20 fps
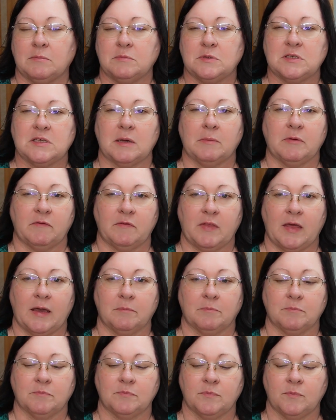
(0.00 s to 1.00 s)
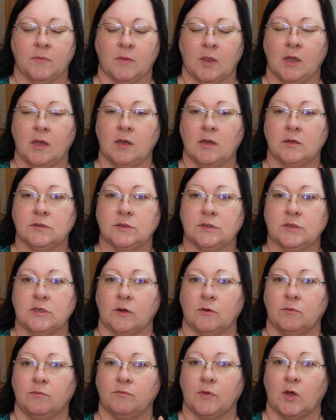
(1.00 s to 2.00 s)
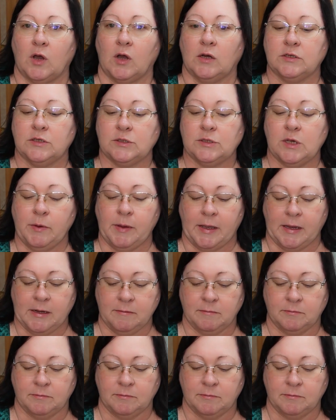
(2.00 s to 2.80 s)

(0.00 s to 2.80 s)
some of them. So on to sewing.